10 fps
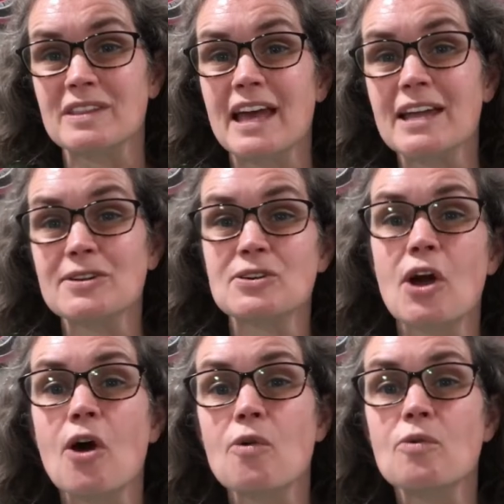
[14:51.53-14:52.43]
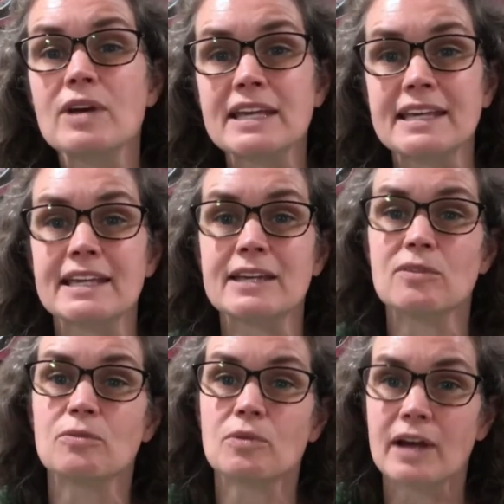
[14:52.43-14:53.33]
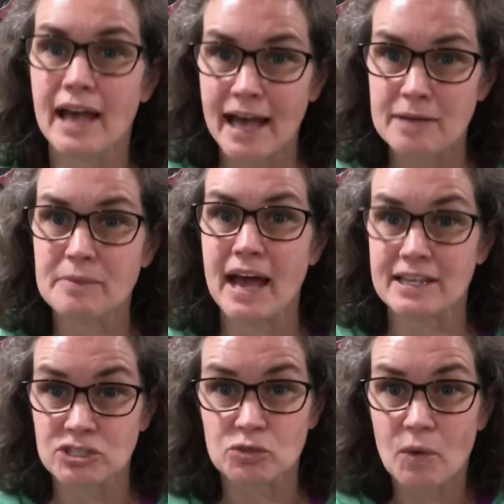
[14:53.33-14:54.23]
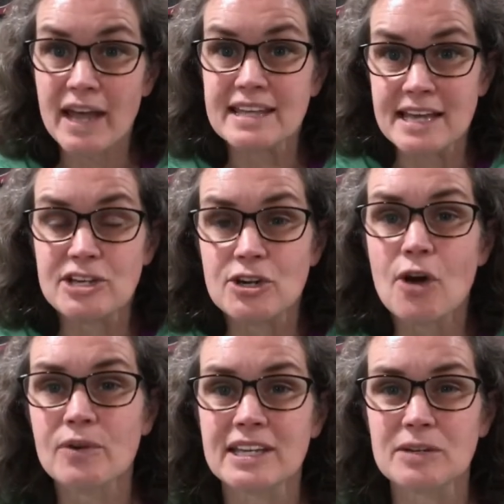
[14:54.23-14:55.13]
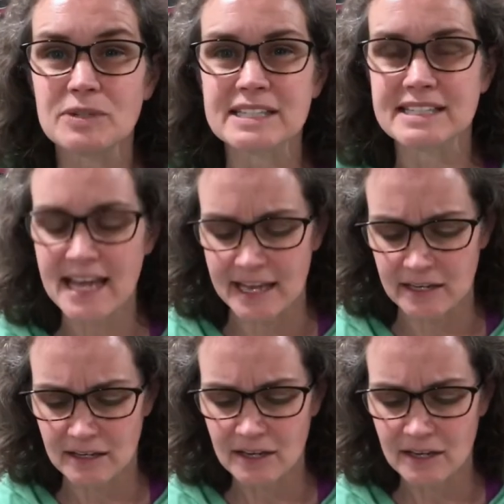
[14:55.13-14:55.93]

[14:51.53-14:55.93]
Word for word: They know he had passed away. They know he was dead.